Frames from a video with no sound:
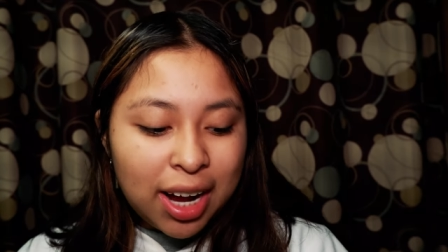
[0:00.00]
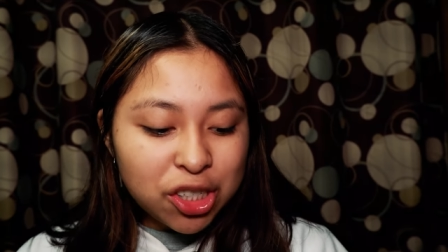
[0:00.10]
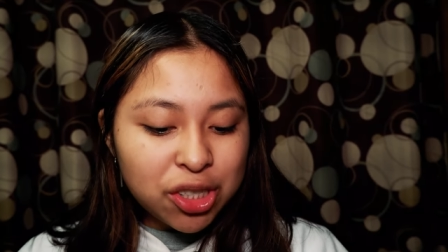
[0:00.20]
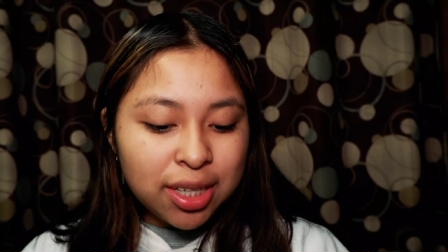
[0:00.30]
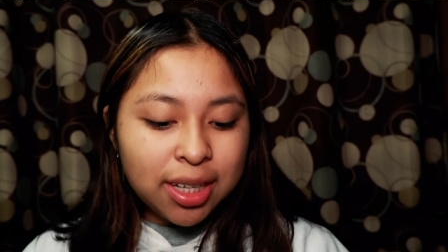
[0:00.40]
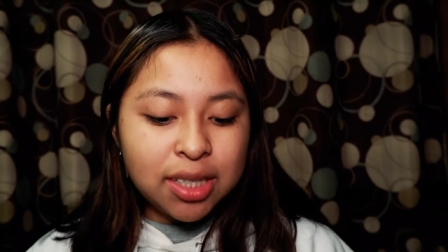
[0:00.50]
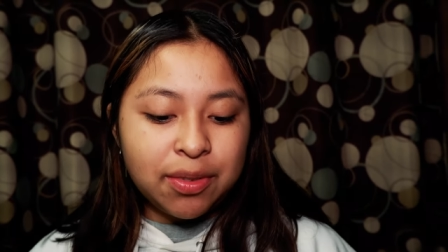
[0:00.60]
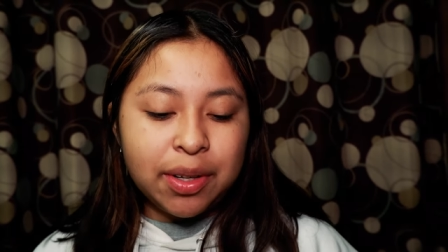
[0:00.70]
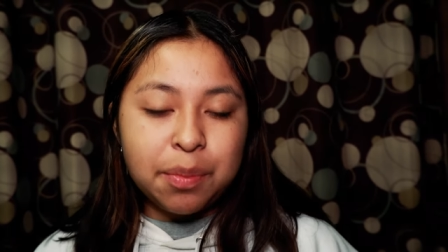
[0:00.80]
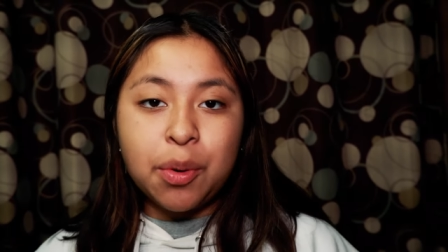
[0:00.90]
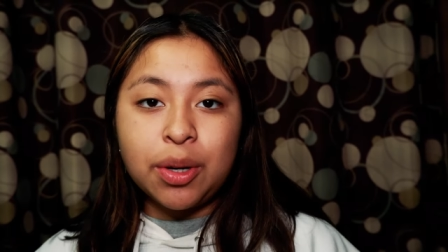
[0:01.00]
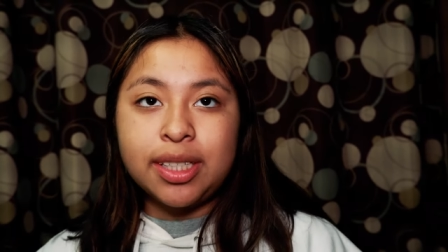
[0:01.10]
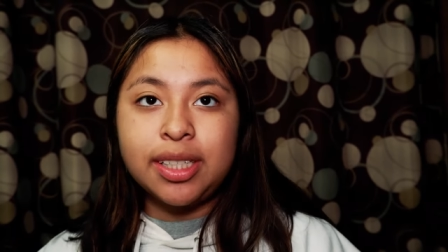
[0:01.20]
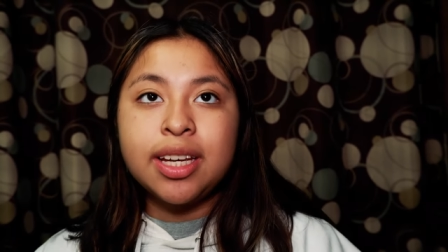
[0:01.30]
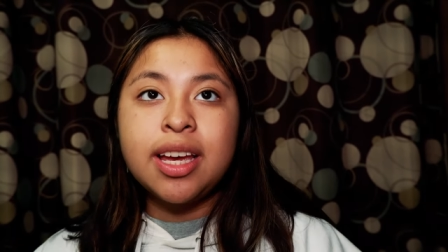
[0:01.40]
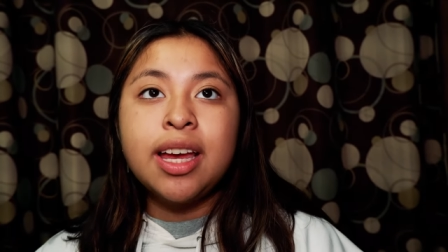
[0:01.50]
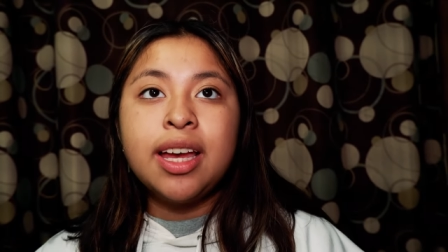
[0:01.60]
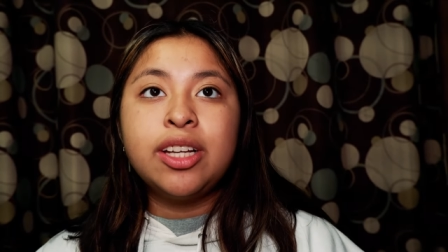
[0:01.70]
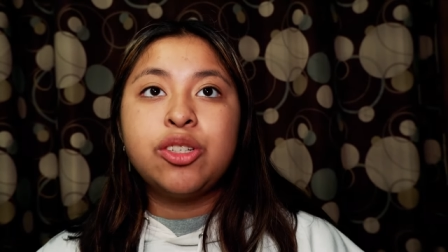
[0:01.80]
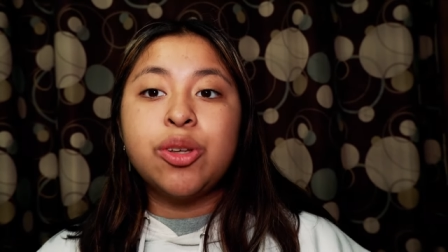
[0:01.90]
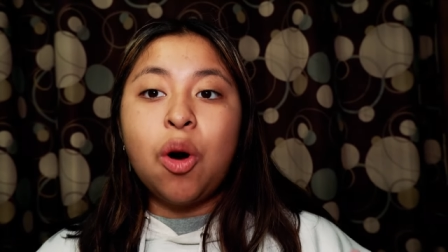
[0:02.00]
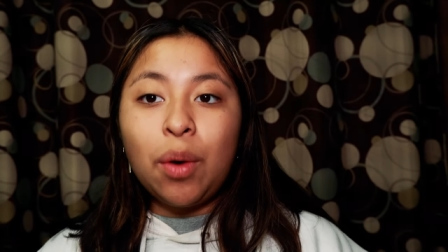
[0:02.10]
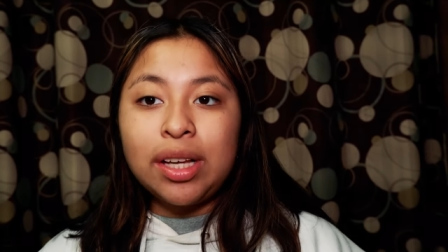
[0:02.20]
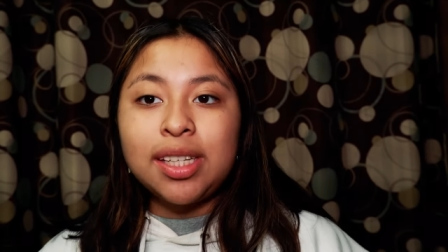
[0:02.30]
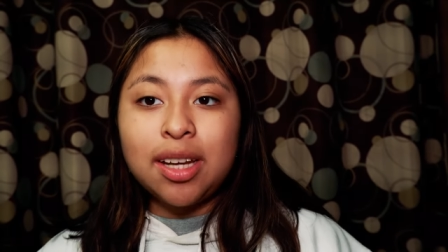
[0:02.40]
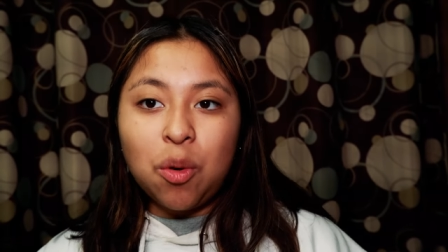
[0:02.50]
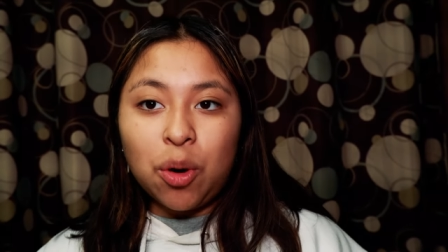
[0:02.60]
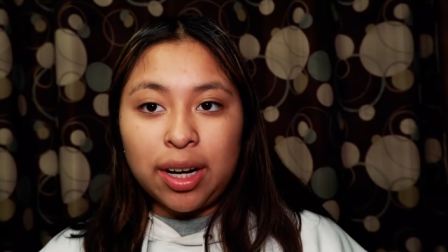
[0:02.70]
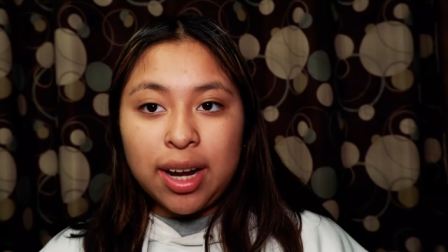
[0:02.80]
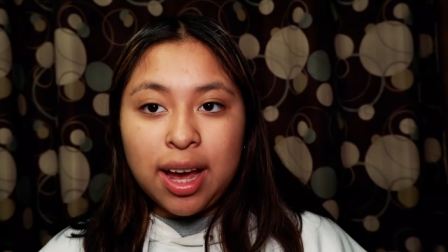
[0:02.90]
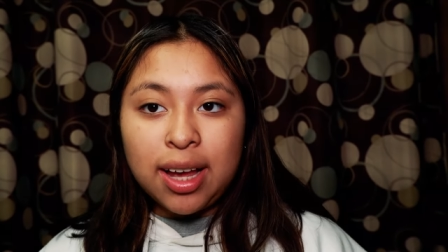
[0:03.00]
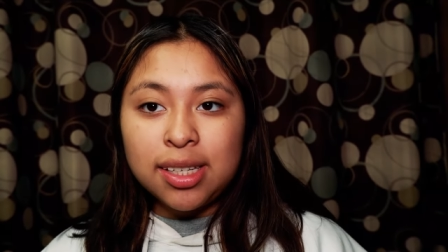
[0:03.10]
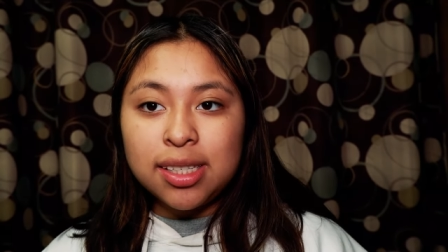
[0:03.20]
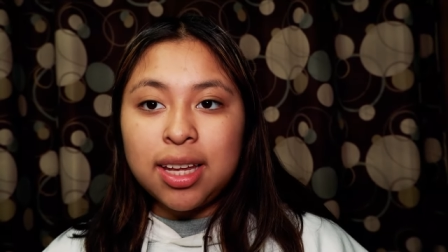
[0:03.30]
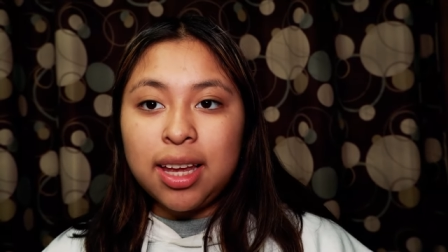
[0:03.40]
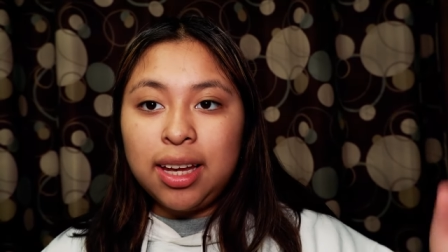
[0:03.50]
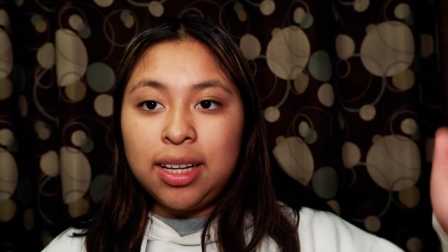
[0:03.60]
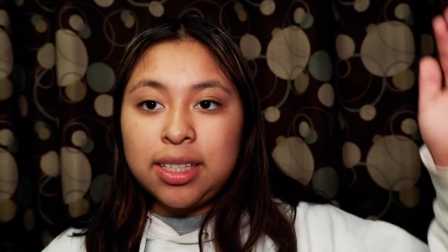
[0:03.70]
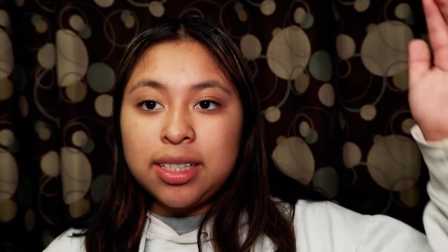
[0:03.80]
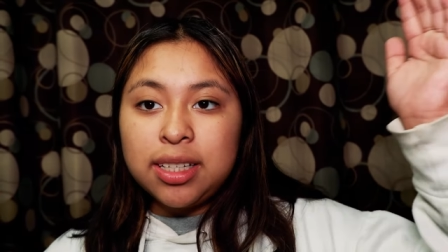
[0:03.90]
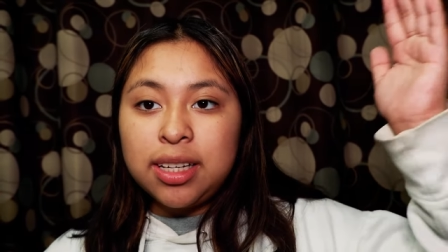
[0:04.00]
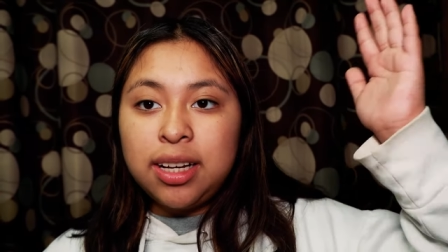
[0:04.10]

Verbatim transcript: I just think it's very important to always stay organized and